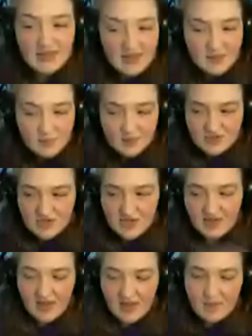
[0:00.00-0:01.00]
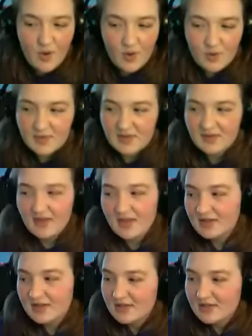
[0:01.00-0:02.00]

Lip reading: like when Jake came home and like